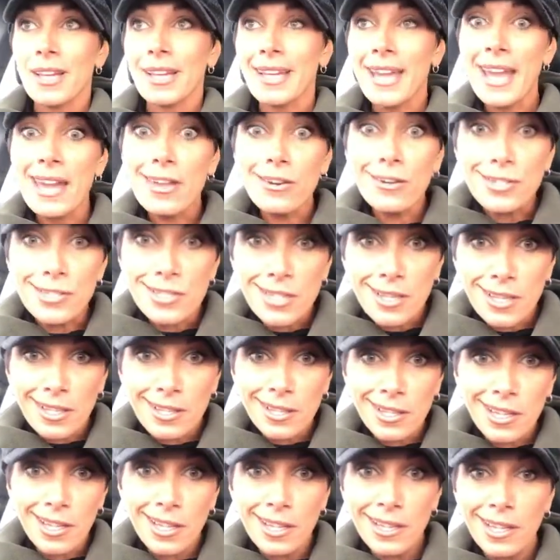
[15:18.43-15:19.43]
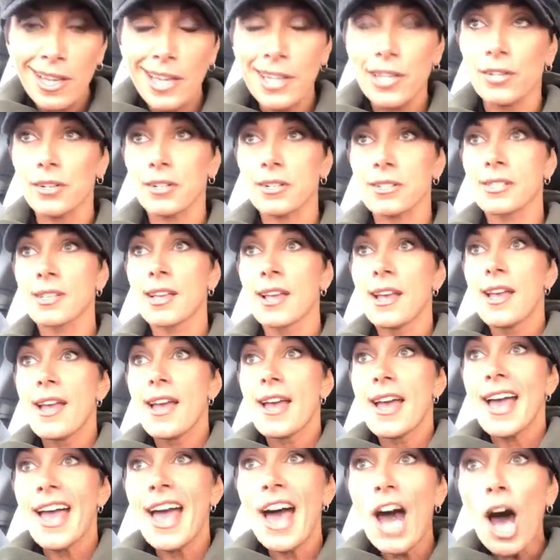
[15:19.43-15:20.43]
Cater to the little leaders.
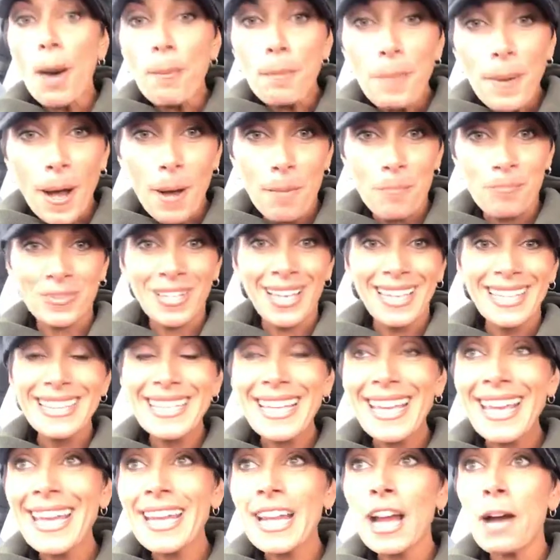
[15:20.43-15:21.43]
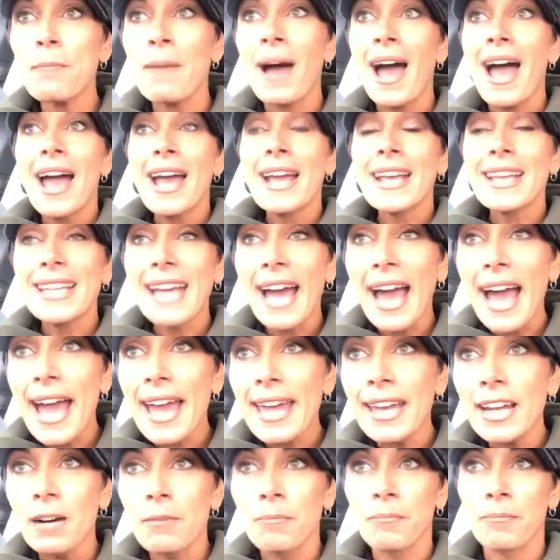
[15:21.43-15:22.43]
Help them, lead them,
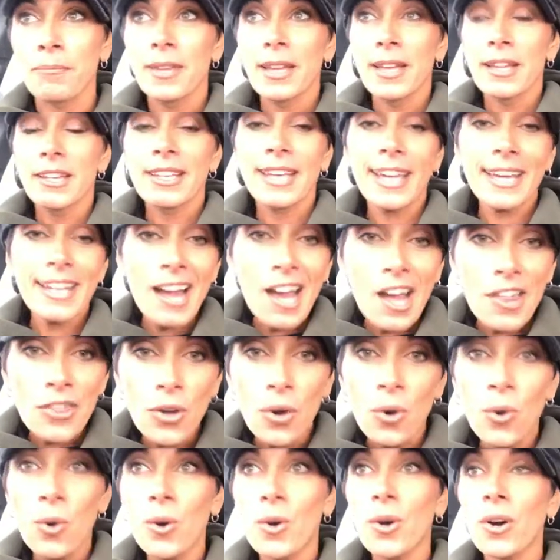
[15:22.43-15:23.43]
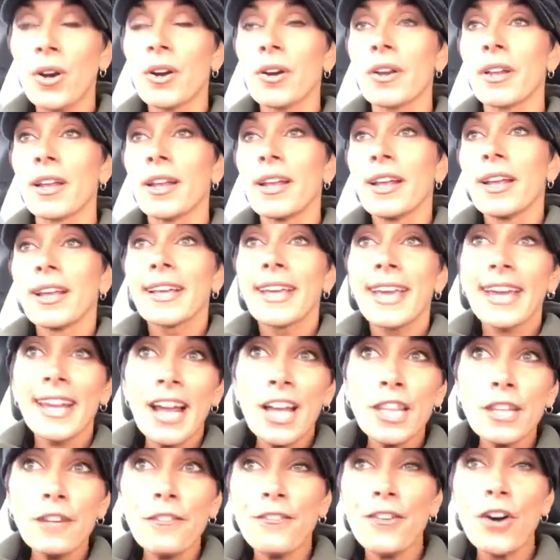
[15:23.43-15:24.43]
guide them, get on the horn, get
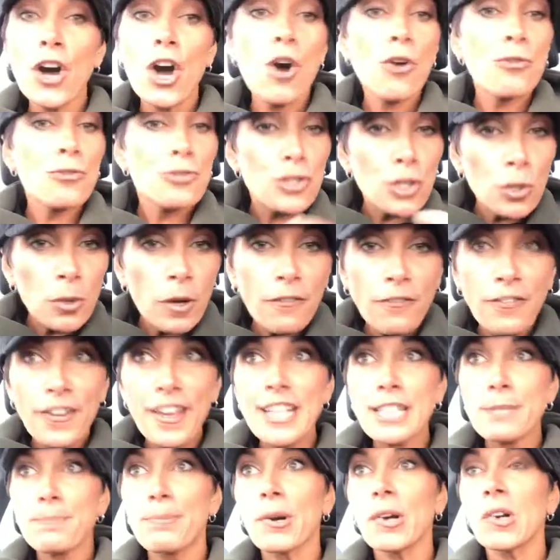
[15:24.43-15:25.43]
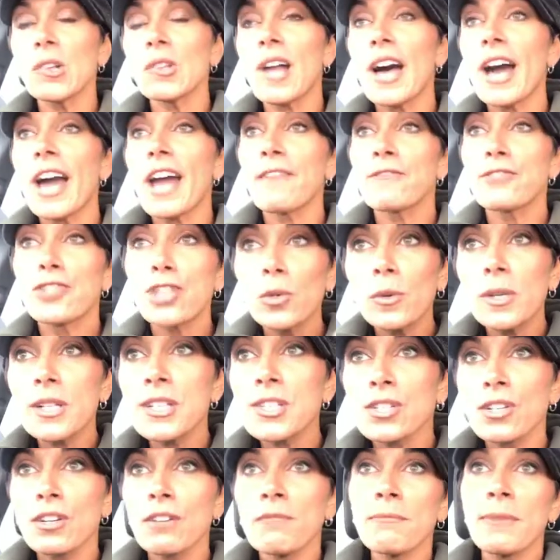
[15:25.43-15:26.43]
on the phone, do a Facebook Live, do a
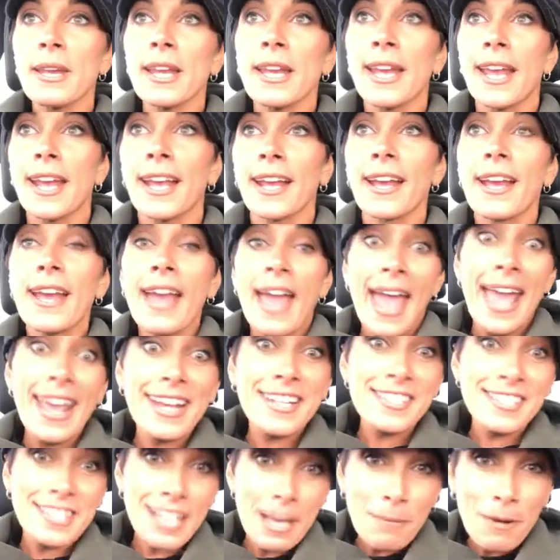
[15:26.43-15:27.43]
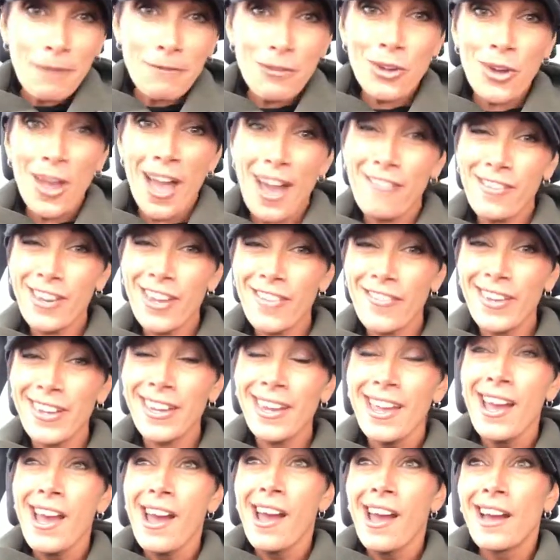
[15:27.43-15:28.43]
Zoom meeting. Hey, some of you haven't
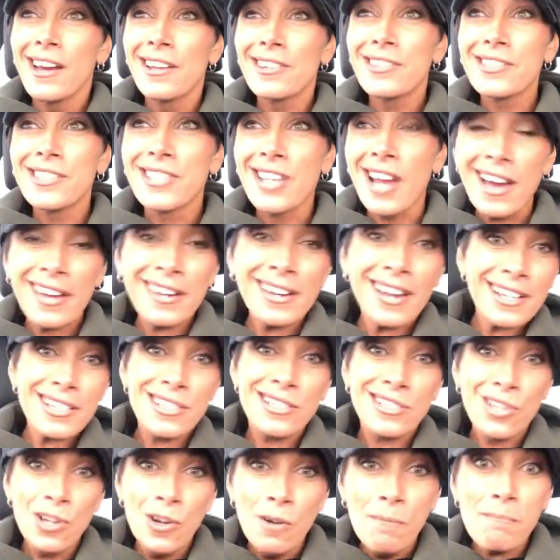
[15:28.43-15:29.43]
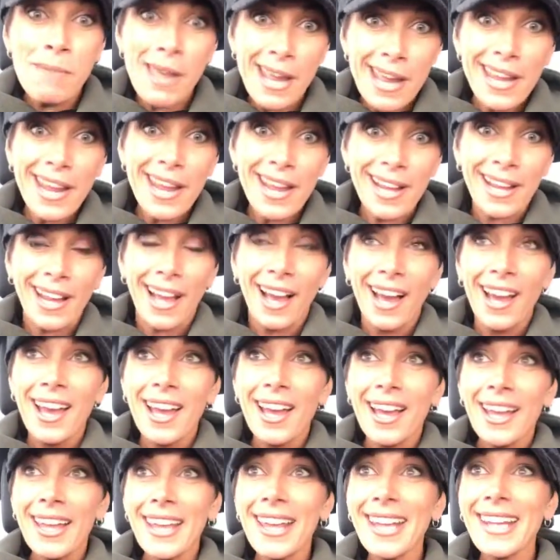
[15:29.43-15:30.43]
even done a Zoom meeting.
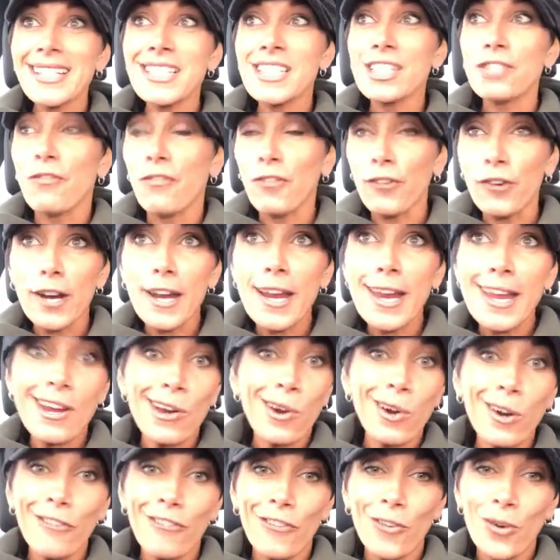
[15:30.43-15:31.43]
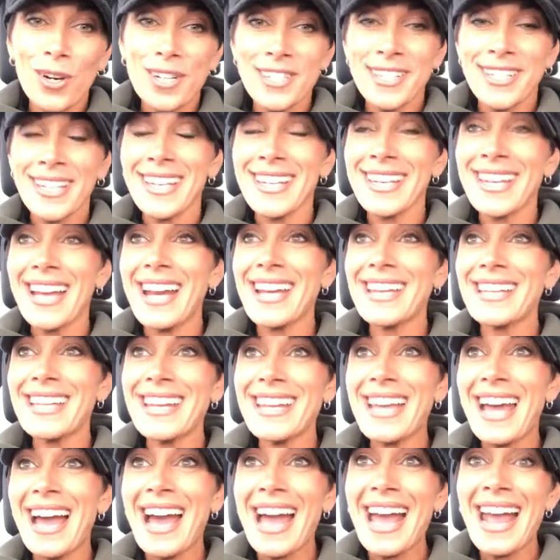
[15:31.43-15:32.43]
It's free or
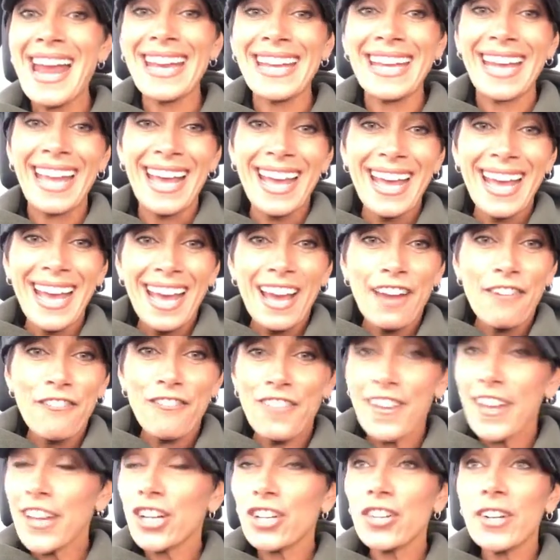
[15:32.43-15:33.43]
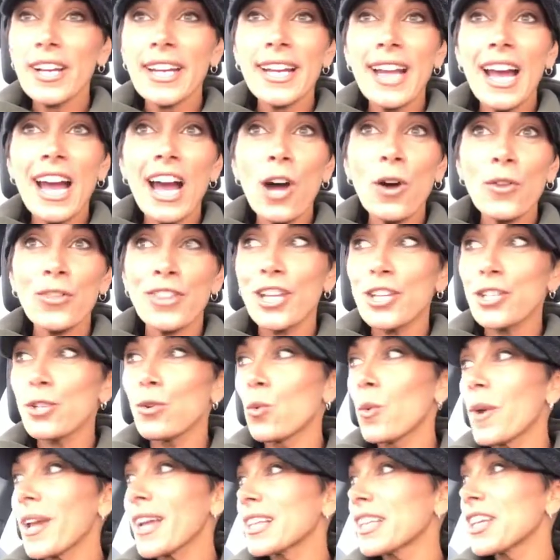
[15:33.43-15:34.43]
$14.99. Figure it out. They
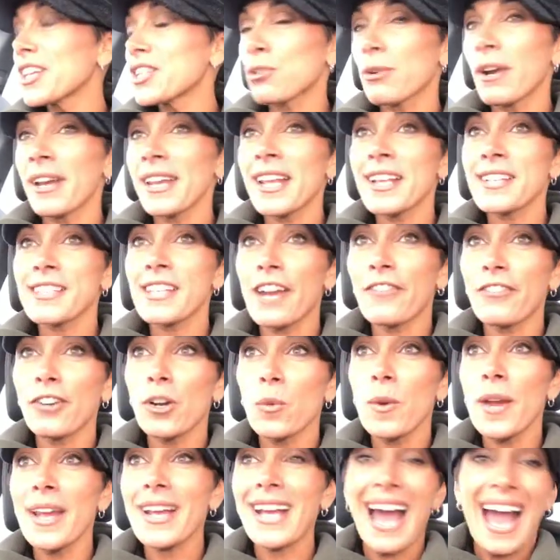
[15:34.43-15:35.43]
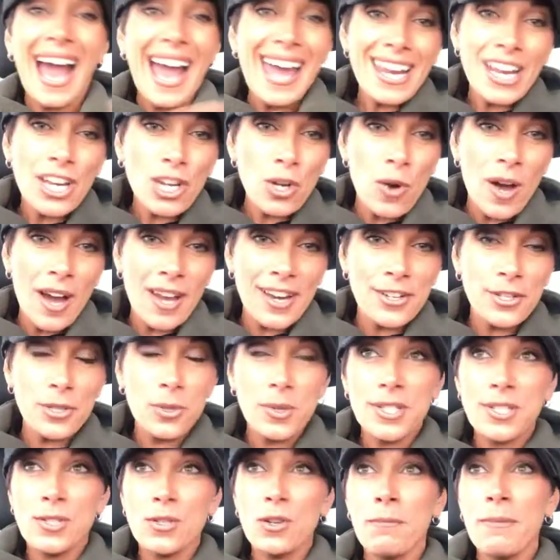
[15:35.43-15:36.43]
do weekly trainings every week. I didn't know how to
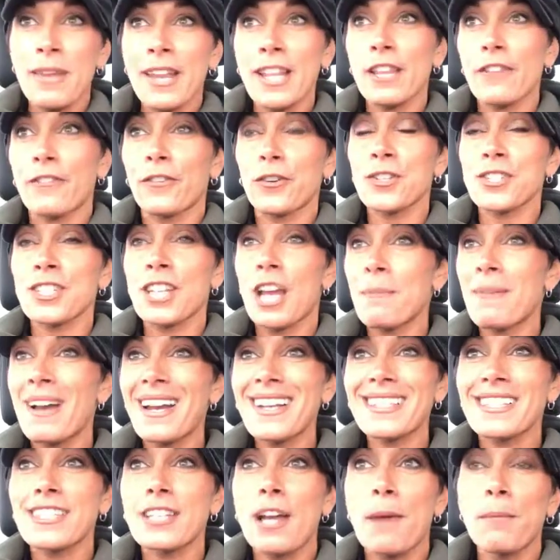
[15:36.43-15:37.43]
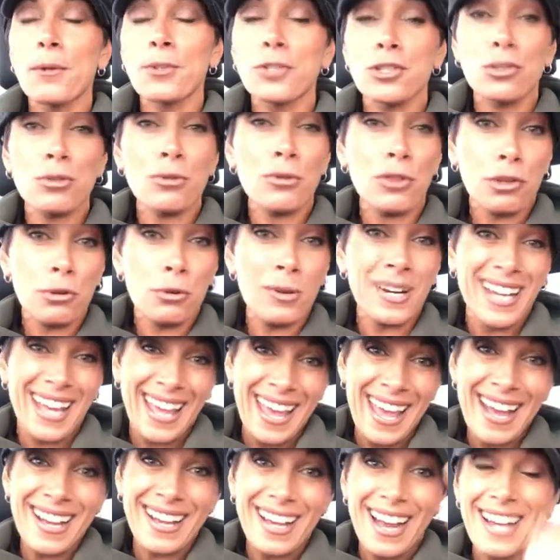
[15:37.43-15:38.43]
do a Zoom meeting the first time. I stumbled through it.
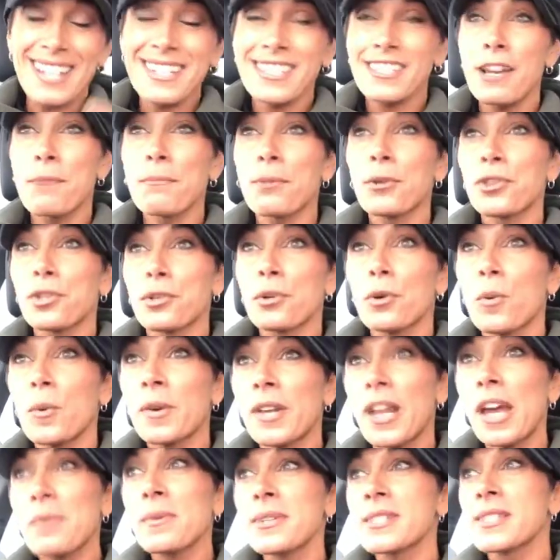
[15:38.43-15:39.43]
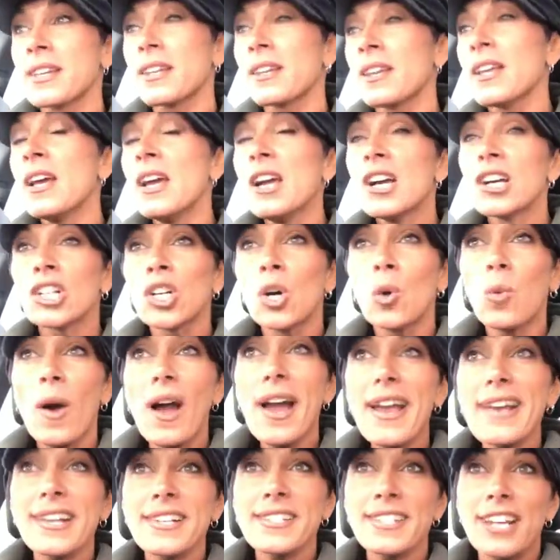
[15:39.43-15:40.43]
Heck, I stumbled through when I was in
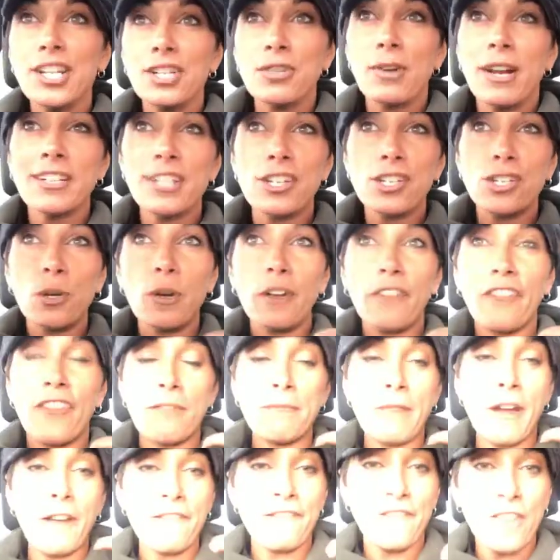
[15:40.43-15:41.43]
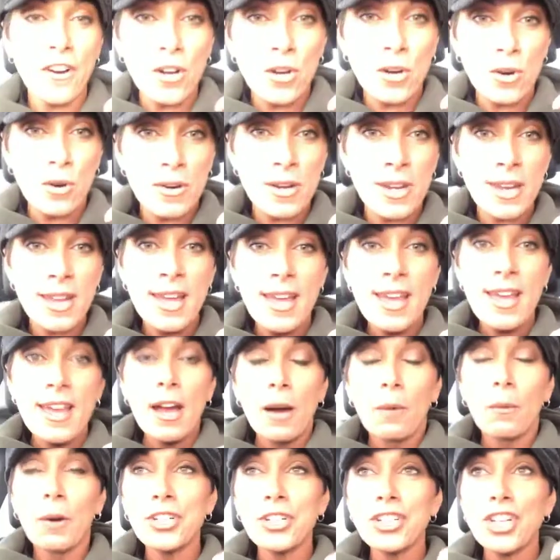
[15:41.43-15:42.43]
Kauai because I tried to do it from my
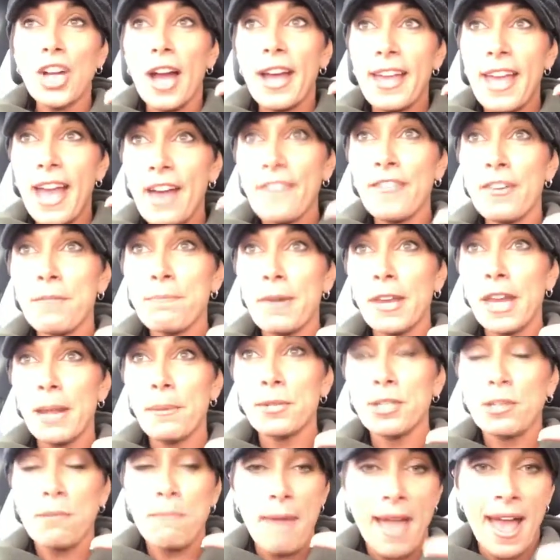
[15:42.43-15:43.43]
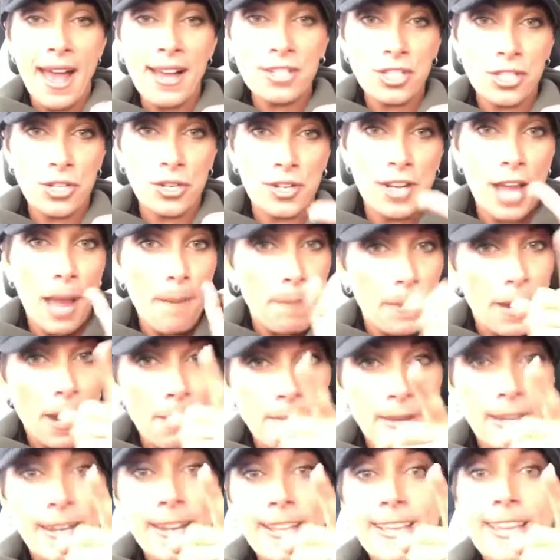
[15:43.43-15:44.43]
phone, which I haven't been able to master yet, but
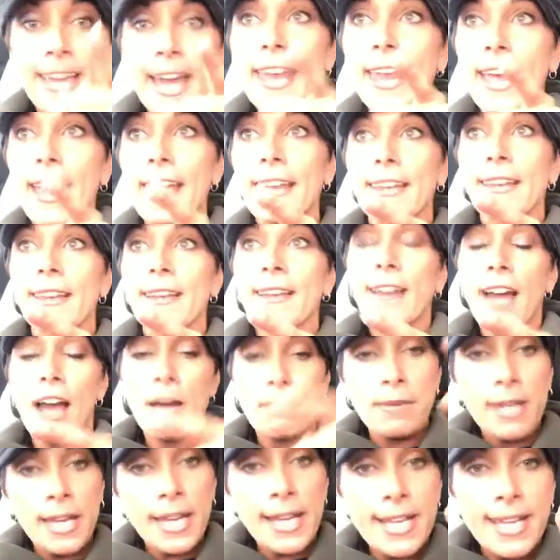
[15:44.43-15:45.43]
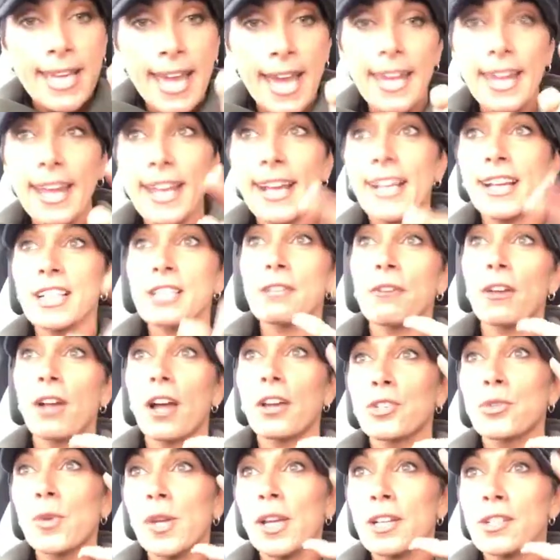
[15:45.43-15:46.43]
I'm going to get it. I'm going to get it because
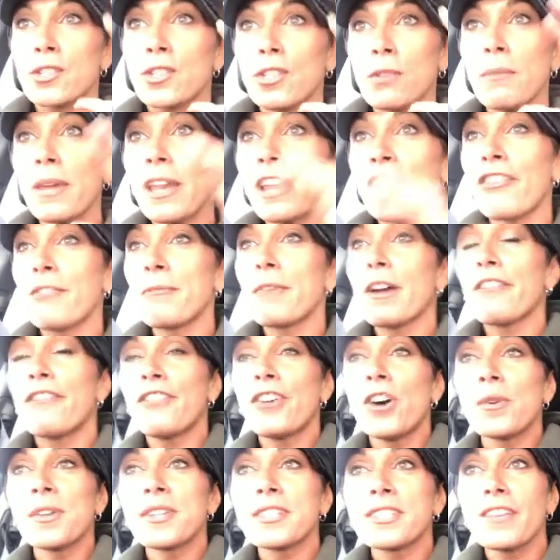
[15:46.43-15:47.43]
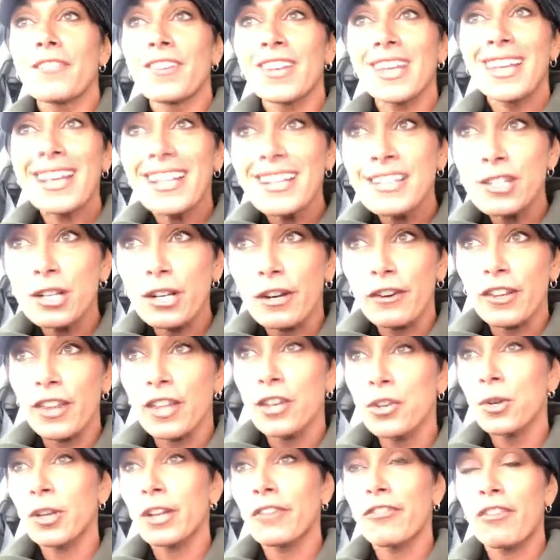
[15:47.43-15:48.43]
doing a Zoom meeting from my phone is even easier
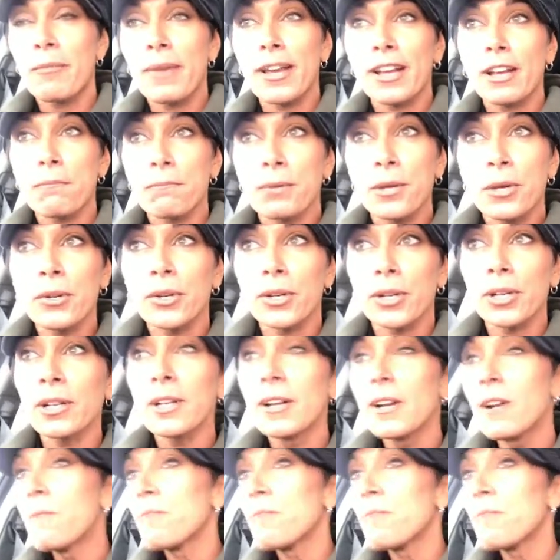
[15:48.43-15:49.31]
than doing it from my computer.